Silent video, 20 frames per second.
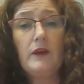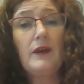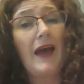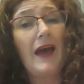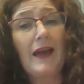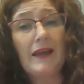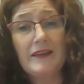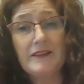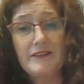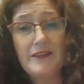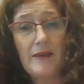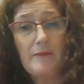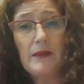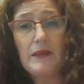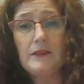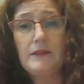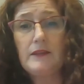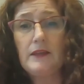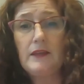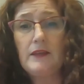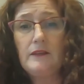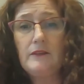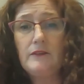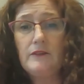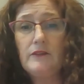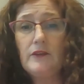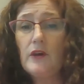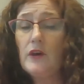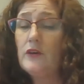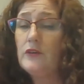academic
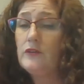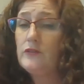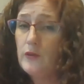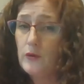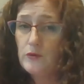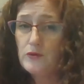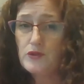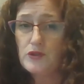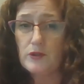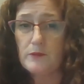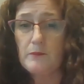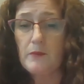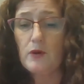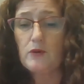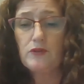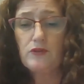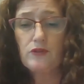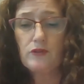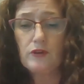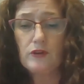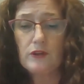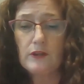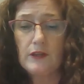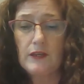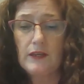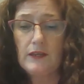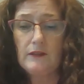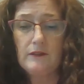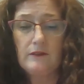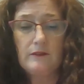needs, social emotional
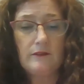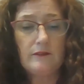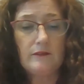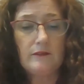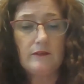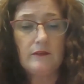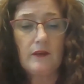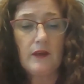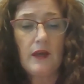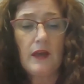needs,